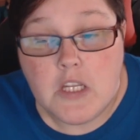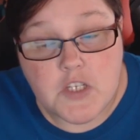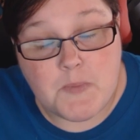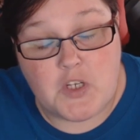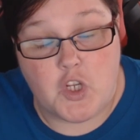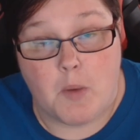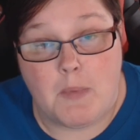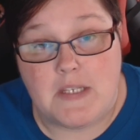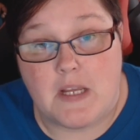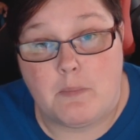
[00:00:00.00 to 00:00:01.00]
Smash a
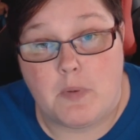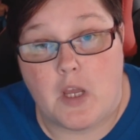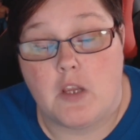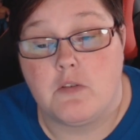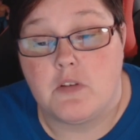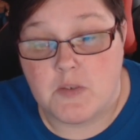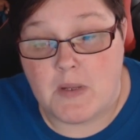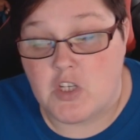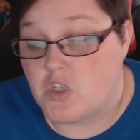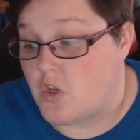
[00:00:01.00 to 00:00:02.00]
comment down below.
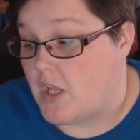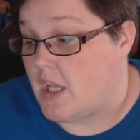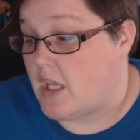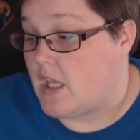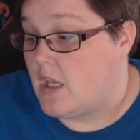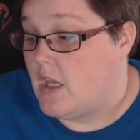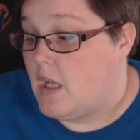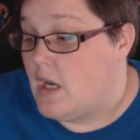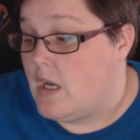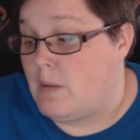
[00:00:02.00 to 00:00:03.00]
Smash Sonic.
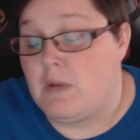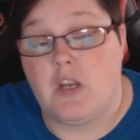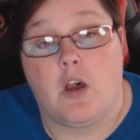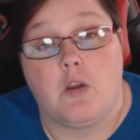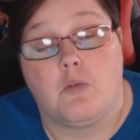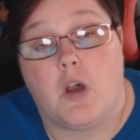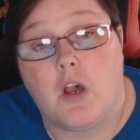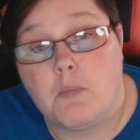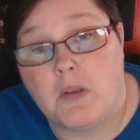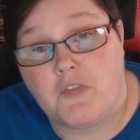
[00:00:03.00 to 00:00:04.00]
Let me know
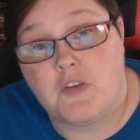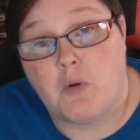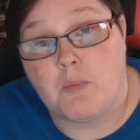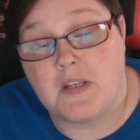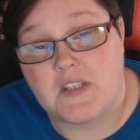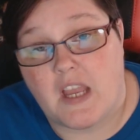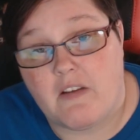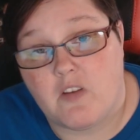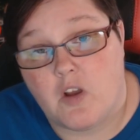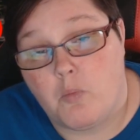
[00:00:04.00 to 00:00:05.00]
um, if you want me to
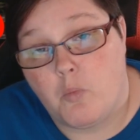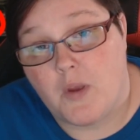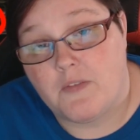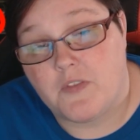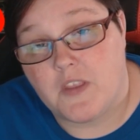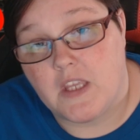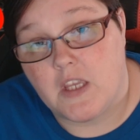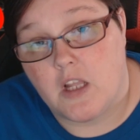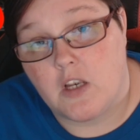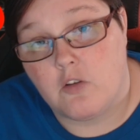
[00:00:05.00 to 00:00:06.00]
carry on with
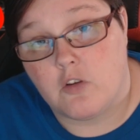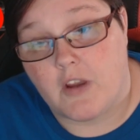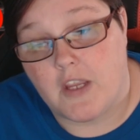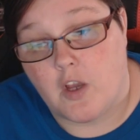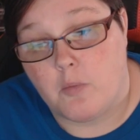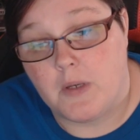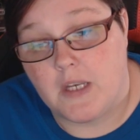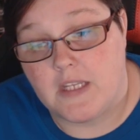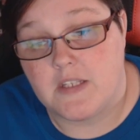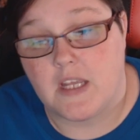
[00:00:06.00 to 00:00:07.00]
the uh, loot crate
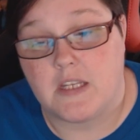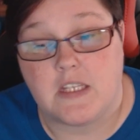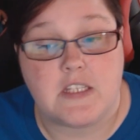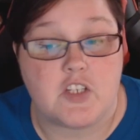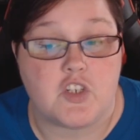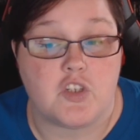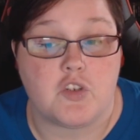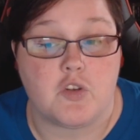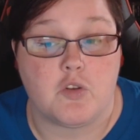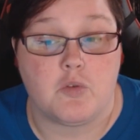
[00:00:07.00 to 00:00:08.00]
openings and the
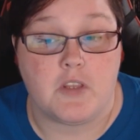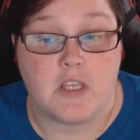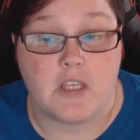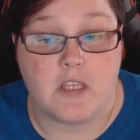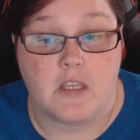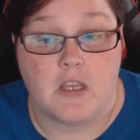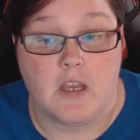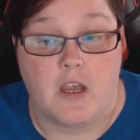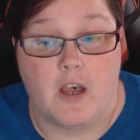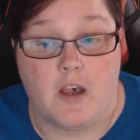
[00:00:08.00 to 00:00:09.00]
addition to the...
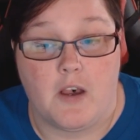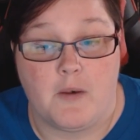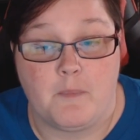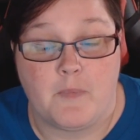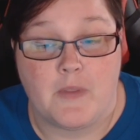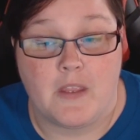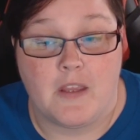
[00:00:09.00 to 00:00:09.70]
Um...